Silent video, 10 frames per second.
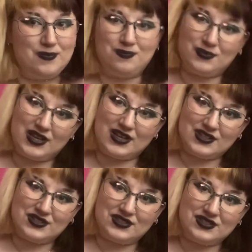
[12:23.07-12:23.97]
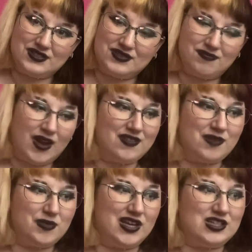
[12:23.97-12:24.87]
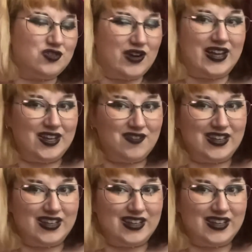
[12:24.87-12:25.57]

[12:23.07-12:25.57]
Because my family gets cranky really